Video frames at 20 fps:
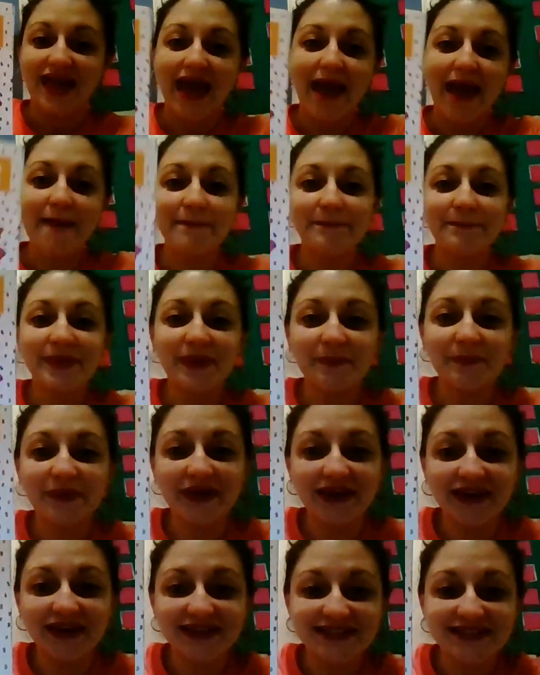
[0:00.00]
Happy
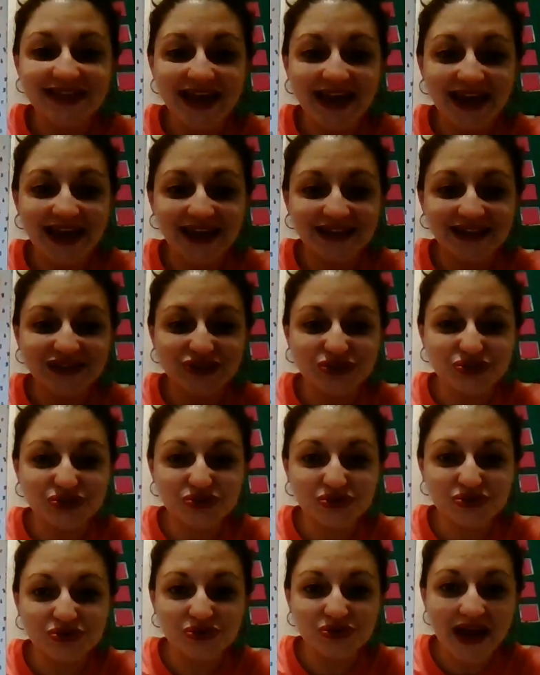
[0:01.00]
Pig Day
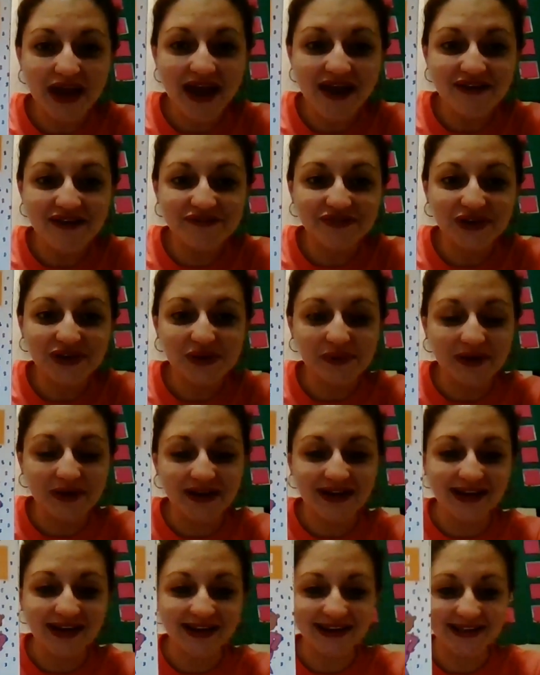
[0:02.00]
to
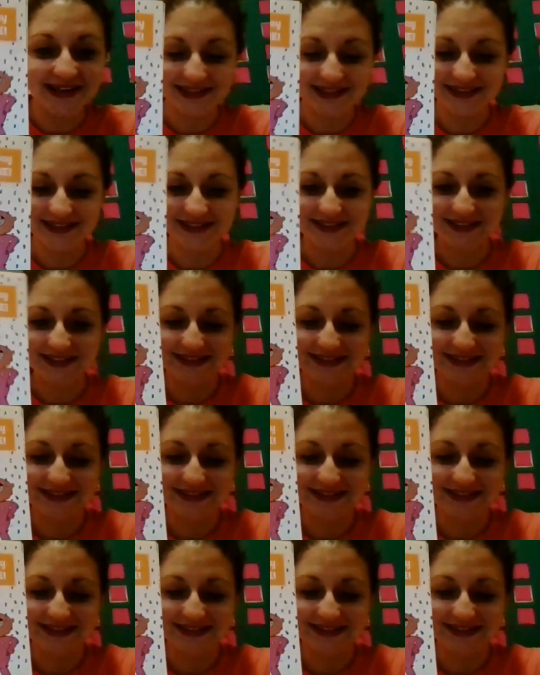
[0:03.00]
everyone.